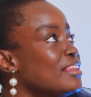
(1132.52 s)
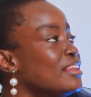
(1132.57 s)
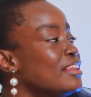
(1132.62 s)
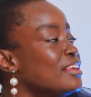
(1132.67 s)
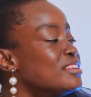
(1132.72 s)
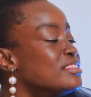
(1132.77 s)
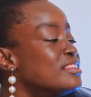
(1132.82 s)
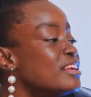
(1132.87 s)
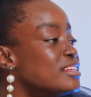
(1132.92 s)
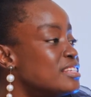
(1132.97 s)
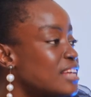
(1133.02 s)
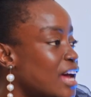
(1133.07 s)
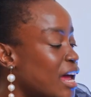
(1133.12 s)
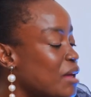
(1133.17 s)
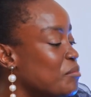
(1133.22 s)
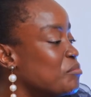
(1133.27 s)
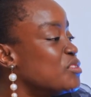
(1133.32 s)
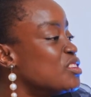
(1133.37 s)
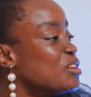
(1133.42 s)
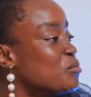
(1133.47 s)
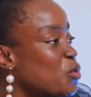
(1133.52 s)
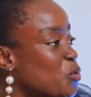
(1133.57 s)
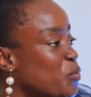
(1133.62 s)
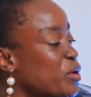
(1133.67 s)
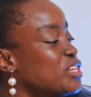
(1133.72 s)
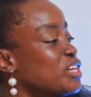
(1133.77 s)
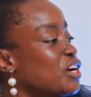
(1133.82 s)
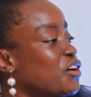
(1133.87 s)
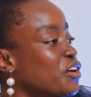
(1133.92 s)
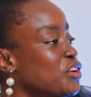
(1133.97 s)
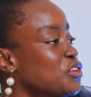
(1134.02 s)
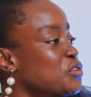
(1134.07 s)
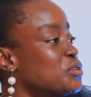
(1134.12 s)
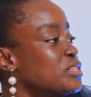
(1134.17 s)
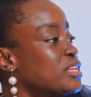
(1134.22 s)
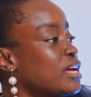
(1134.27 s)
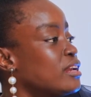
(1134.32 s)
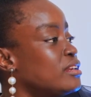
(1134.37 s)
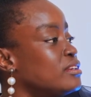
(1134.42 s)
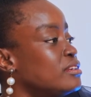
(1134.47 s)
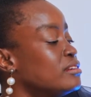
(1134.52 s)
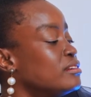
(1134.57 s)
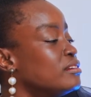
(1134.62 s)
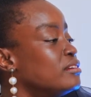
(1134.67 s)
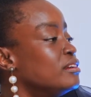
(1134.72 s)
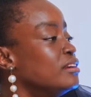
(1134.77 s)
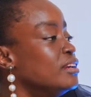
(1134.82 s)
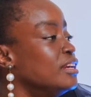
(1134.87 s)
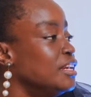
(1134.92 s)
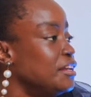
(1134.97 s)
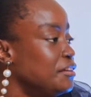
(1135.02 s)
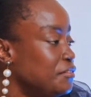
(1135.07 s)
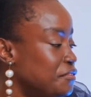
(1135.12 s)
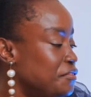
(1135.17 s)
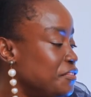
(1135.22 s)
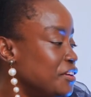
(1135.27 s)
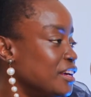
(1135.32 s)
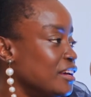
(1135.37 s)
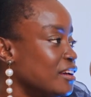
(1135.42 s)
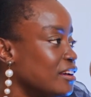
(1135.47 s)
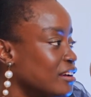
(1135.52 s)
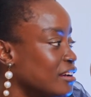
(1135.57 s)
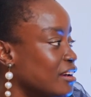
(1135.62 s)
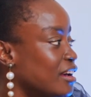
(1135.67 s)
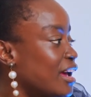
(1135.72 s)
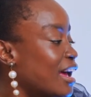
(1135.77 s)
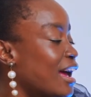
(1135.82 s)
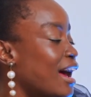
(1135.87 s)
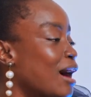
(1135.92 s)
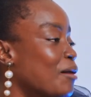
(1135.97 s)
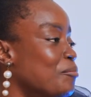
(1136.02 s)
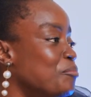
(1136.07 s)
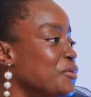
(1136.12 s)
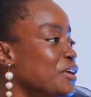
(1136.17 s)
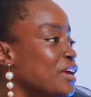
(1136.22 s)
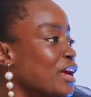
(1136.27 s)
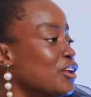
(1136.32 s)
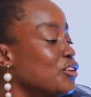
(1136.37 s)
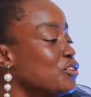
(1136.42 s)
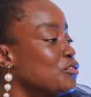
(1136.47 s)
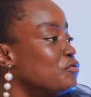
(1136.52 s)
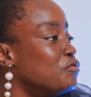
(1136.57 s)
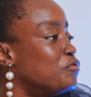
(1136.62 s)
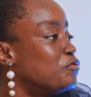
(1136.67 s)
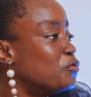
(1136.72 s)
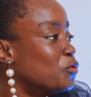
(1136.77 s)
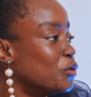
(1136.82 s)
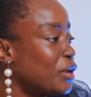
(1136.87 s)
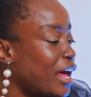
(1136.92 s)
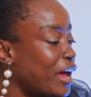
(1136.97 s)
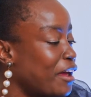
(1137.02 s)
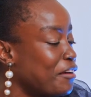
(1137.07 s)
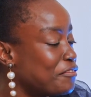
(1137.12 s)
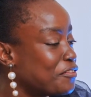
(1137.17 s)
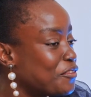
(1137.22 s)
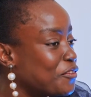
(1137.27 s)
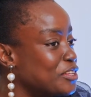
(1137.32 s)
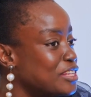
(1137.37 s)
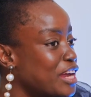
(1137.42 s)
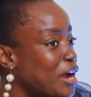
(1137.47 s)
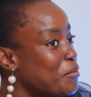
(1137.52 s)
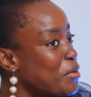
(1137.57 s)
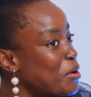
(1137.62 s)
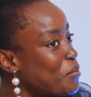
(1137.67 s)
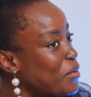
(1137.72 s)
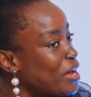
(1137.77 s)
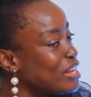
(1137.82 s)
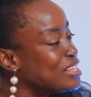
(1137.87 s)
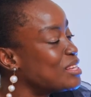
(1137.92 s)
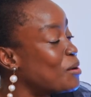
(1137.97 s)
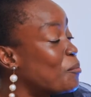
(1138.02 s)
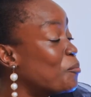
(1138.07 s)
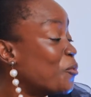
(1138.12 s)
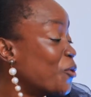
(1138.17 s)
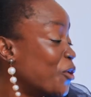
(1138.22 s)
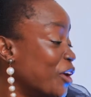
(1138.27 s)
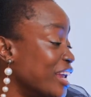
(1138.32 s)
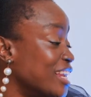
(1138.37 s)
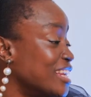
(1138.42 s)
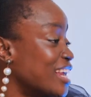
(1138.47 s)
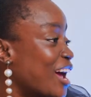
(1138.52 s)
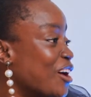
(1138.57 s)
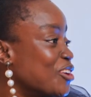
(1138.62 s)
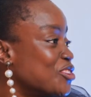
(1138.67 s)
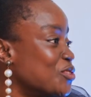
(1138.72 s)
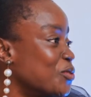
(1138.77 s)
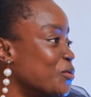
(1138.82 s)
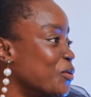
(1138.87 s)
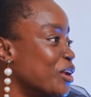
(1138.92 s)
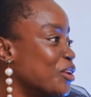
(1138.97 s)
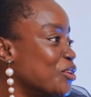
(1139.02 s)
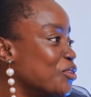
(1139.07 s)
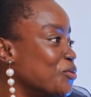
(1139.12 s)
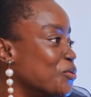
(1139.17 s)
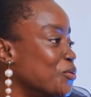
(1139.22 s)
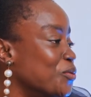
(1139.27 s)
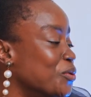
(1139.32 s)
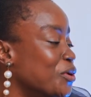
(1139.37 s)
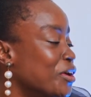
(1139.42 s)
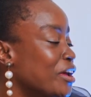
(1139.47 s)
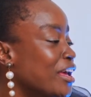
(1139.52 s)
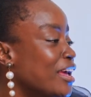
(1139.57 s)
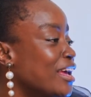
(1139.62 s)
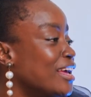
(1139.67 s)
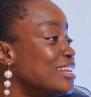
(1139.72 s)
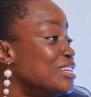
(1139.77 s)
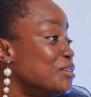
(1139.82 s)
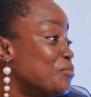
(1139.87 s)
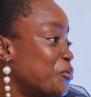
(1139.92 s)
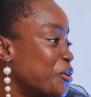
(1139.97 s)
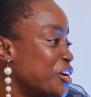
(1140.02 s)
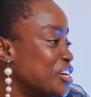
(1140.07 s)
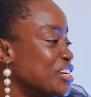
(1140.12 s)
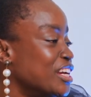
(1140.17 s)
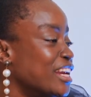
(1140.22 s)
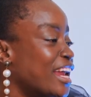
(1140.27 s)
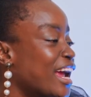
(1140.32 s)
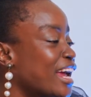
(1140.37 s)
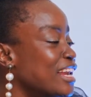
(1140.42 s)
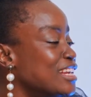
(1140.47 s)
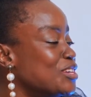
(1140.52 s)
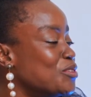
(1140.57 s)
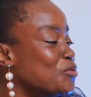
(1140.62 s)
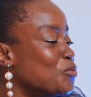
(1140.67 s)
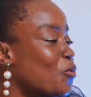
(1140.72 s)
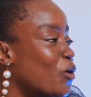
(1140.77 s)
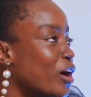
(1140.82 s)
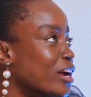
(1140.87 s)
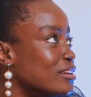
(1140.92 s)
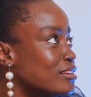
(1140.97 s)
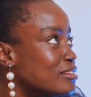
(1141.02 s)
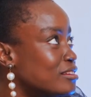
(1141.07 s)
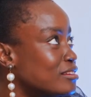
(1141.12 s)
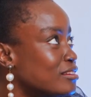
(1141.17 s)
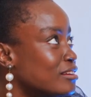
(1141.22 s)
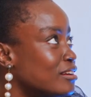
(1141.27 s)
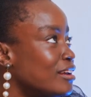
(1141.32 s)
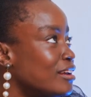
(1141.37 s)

is the moment you're going to start living a happy and full life. Because I remember at some point, I also went through depression. Like, I didn't want